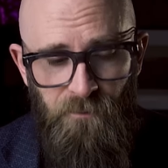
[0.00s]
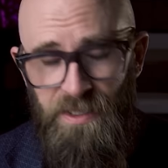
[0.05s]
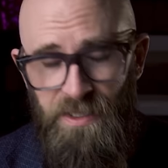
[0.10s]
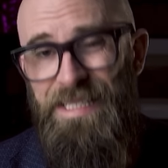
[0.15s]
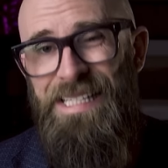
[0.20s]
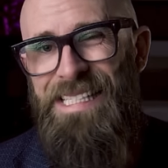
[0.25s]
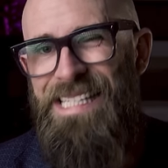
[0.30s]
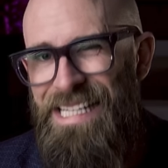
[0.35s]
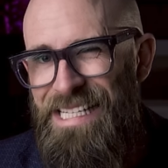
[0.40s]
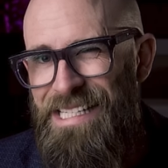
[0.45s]

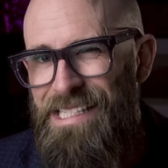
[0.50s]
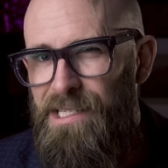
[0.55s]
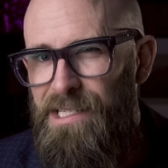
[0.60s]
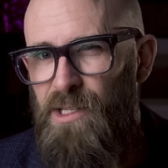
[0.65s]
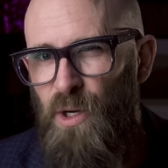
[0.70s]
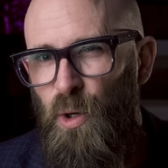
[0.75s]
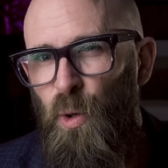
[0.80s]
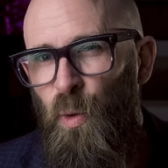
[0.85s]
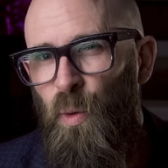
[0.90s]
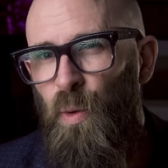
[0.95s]
physicists
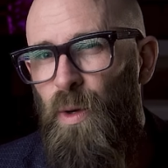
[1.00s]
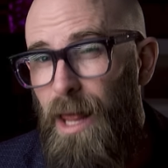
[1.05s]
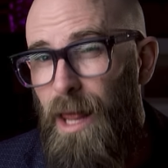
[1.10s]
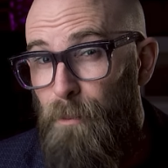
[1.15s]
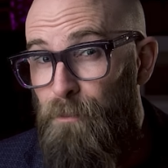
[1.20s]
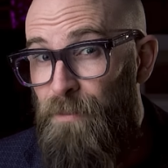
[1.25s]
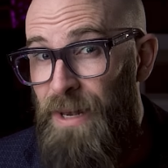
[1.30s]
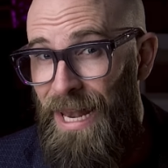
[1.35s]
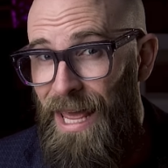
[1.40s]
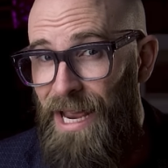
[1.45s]
call a
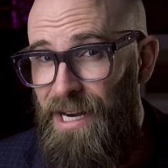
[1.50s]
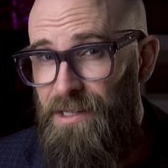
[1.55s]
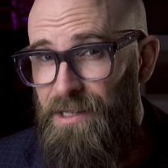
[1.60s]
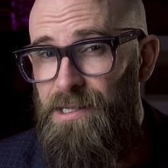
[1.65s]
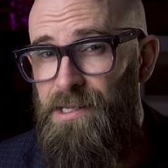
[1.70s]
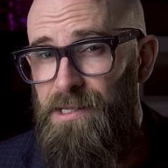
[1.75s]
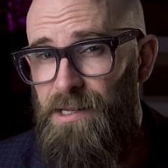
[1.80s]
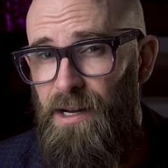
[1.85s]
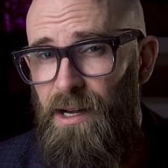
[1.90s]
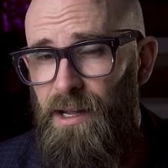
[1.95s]
Planck
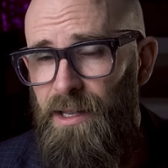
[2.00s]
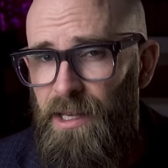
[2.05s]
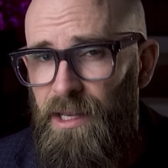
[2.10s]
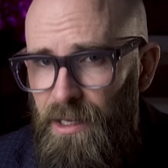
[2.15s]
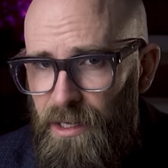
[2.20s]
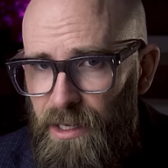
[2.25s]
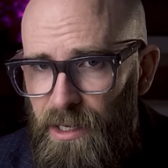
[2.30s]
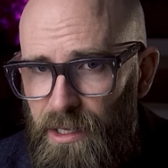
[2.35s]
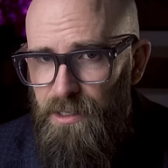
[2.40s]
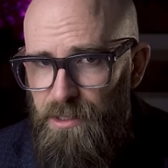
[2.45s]
star,
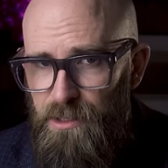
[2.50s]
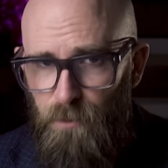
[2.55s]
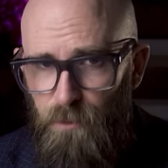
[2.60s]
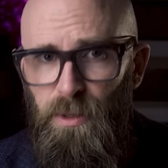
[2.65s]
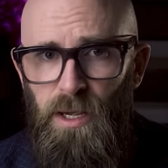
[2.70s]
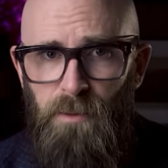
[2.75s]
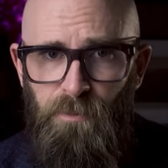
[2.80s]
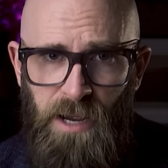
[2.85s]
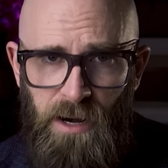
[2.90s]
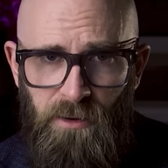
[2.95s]
it should
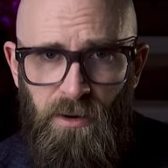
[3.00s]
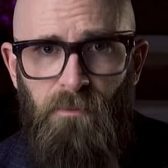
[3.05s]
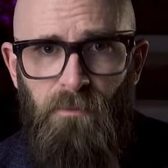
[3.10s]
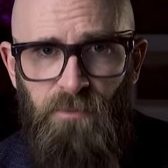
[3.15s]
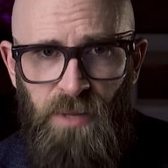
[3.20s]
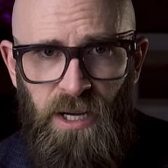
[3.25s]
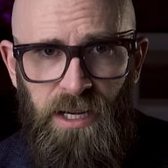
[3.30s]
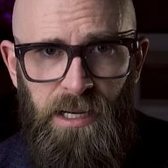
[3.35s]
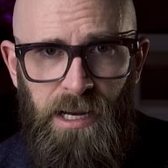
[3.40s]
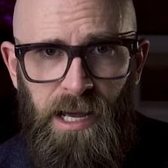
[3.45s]
be apparent
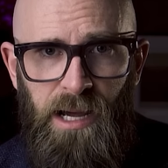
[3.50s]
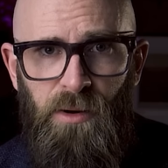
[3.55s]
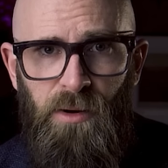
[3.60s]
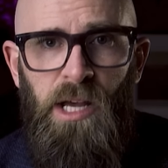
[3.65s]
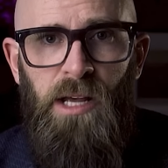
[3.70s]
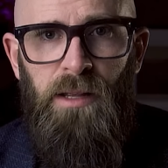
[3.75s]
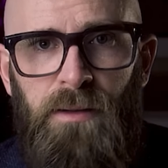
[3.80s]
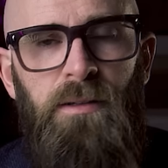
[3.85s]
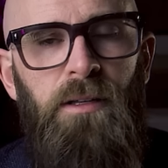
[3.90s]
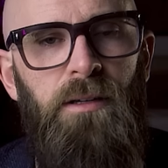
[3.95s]
by now
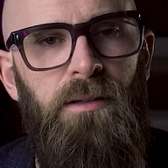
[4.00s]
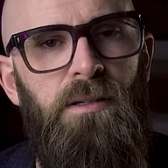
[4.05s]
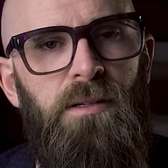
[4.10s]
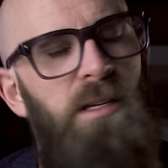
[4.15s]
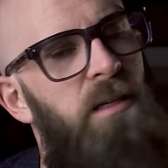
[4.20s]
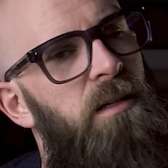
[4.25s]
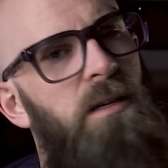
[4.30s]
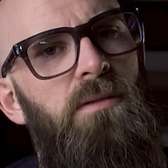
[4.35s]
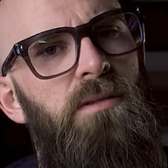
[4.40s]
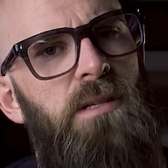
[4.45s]
that
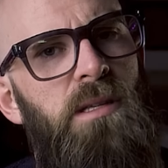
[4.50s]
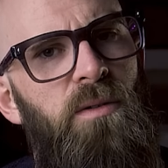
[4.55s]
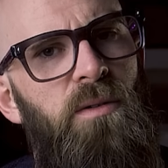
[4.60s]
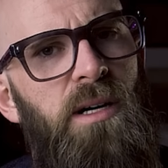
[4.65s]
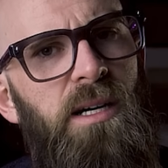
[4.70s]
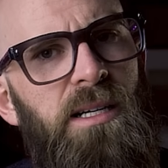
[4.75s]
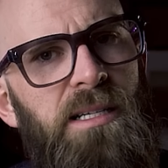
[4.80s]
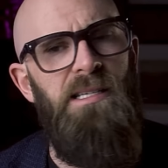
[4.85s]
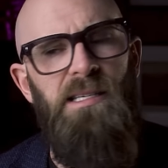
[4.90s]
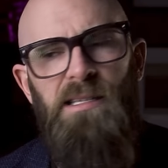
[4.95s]
to use the
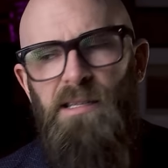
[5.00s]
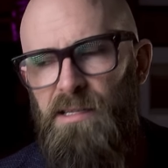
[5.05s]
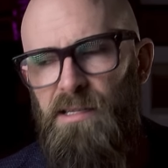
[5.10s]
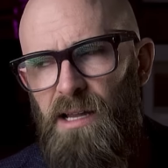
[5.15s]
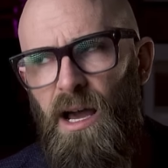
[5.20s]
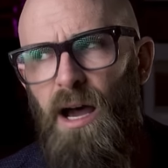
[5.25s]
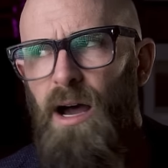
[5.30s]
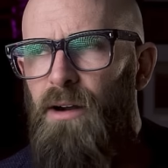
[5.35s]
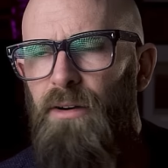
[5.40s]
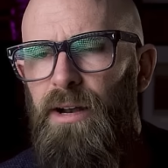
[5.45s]
word
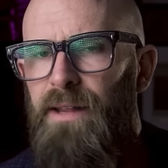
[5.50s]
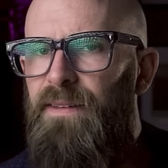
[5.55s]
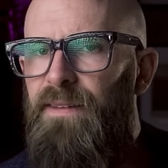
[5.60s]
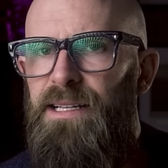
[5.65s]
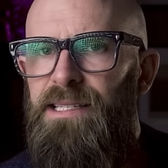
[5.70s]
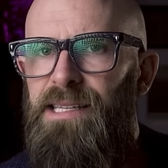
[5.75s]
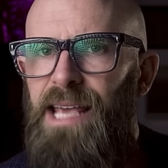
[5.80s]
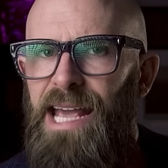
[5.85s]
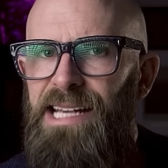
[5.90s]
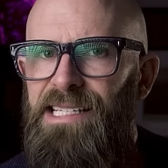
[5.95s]
star in
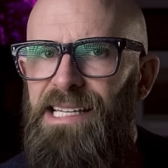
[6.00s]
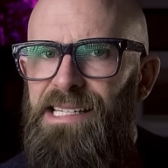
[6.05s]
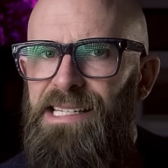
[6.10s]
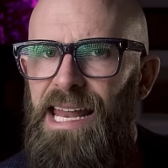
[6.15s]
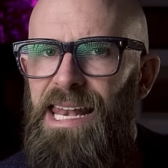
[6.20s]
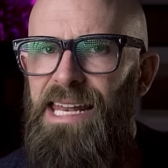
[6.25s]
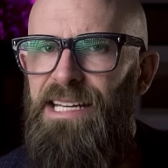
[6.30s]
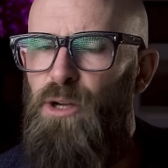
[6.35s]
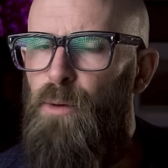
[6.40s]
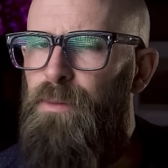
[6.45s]
this case is a
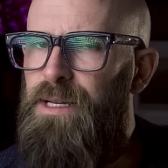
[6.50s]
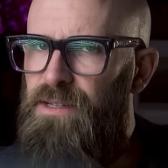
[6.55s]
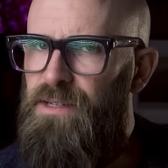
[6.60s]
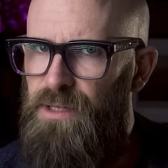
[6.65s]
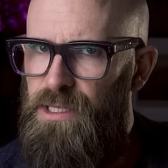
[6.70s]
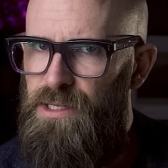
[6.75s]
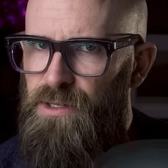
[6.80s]
little bit of a